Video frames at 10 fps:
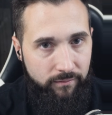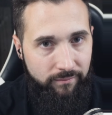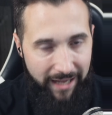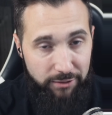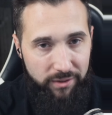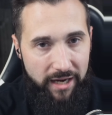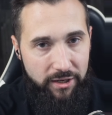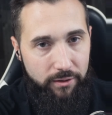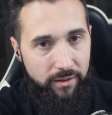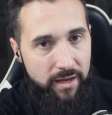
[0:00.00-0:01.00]
That's what they
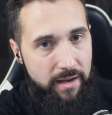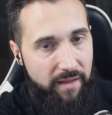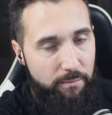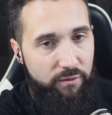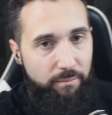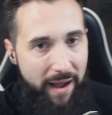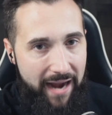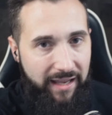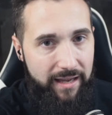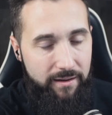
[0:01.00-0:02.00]
do. They move
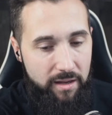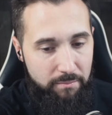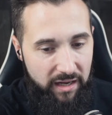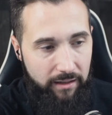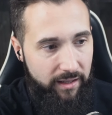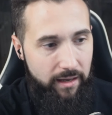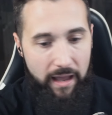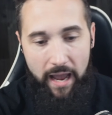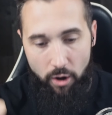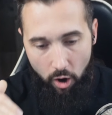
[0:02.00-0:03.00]
back in immediately
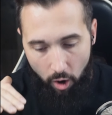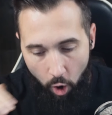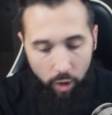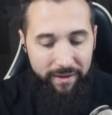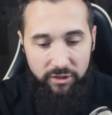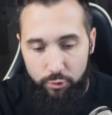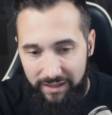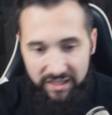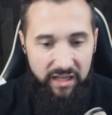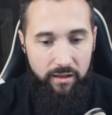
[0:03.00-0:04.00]
and arm it to the
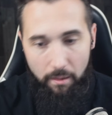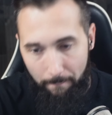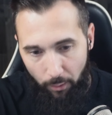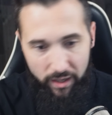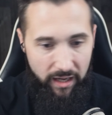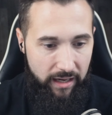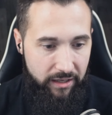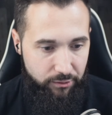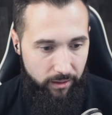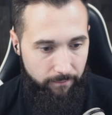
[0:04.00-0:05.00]
teeth, pointing it at
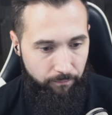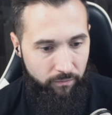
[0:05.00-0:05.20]
Israel.